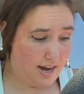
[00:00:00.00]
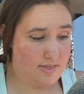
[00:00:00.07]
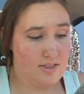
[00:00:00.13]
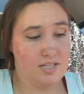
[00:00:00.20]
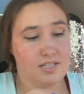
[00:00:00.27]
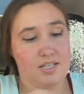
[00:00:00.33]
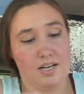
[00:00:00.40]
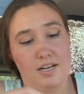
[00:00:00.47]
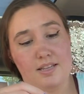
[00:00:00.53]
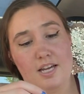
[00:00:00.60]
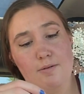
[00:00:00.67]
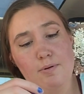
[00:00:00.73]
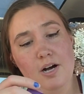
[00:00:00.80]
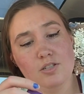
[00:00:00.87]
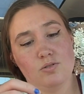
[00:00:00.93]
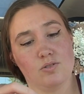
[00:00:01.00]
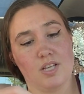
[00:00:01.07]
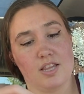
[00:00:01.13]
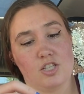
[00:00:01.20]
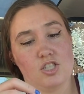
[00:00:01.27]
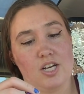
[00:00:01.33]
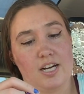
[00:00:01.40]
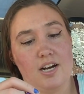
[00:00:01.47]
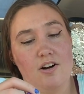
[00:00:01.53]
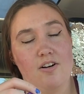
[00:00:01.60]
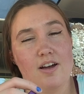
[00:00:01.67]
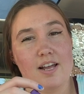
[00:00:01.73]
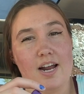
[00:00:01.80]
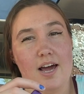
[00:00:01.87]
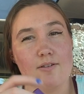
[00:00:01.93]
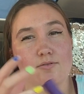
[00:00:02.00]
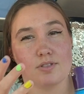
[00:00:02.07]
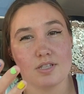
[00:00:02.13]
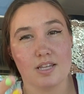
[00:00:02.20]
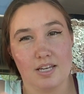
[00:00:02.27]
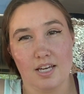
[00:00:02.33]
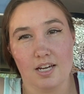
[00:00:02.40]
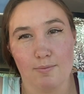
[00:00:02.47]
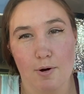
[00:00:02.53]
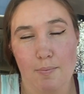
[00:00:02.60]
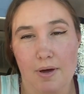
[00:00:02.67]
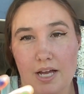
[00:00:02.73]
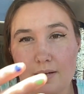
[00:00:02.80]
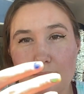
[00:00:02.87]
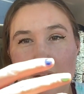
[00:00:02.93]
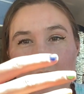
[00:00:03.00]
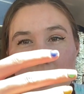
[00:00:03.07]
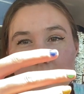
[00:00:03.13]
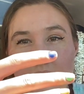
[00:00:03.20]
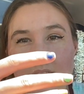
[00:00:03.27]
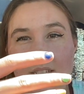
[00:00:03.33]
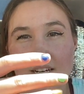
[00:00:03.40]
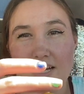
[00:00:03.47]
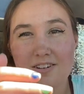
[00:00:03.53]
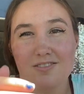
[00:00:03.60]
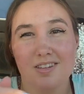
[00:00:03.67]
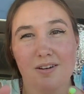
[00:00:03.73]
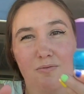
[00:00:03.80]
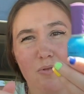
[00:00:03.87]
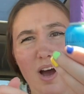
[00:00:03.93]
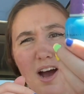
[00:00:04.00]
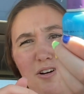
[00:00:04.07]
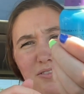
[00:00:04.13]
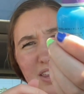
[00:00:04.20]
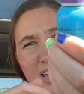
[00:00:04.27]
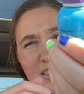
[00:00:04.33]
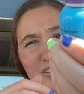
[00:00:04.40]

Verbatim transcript: This nail polish was at the checkout, and I was thinking about painting my nails tonight. I was like, wow, that